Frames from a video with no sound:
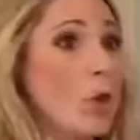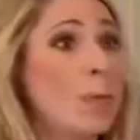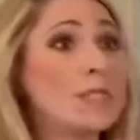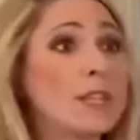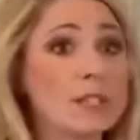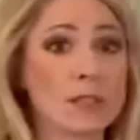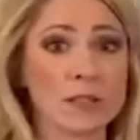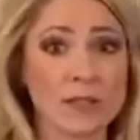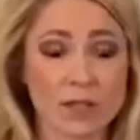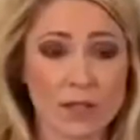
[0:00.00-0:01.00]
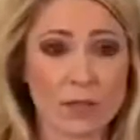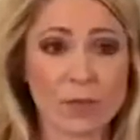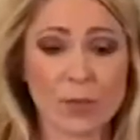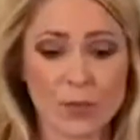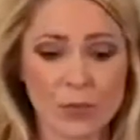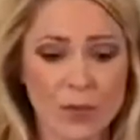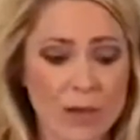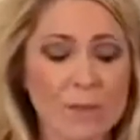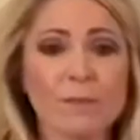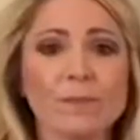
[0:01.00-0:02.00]
Go upstairs.
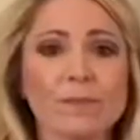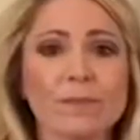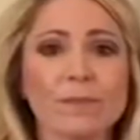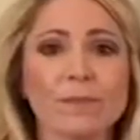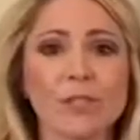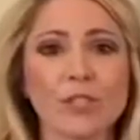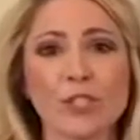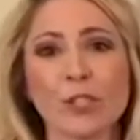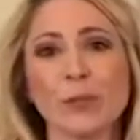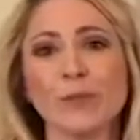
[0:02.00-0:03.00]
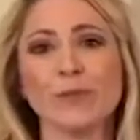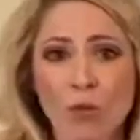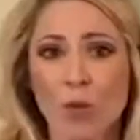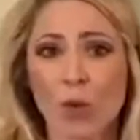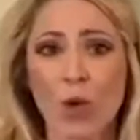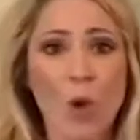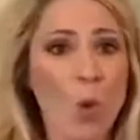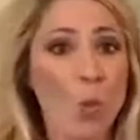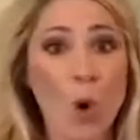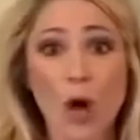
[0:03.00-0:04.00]
3, 2, pull in,
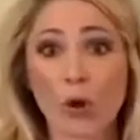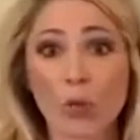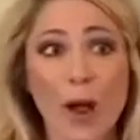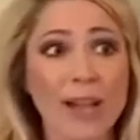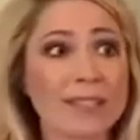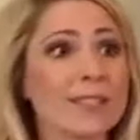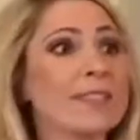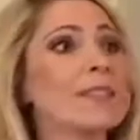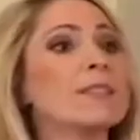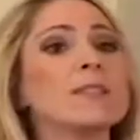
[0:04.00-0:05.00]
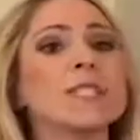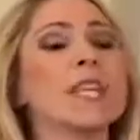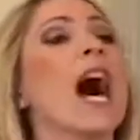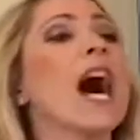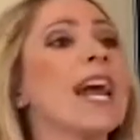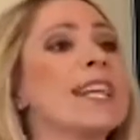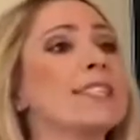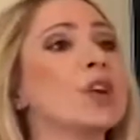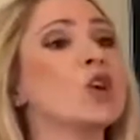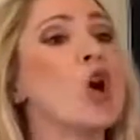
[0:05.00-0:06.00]
water rise. Guys,
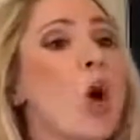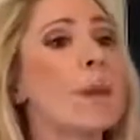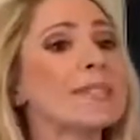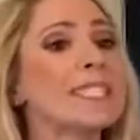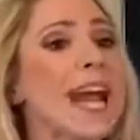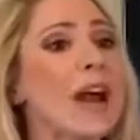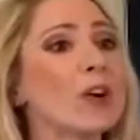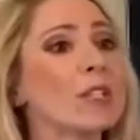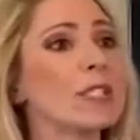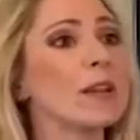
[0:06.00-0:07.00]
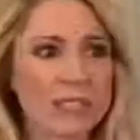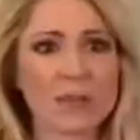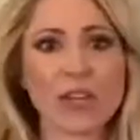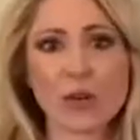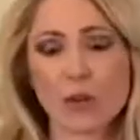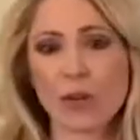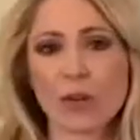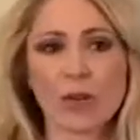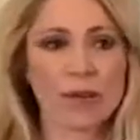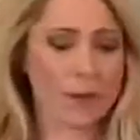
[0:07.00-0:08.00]
go upstairs. With a
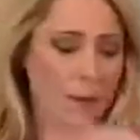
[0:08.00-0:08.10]
critical...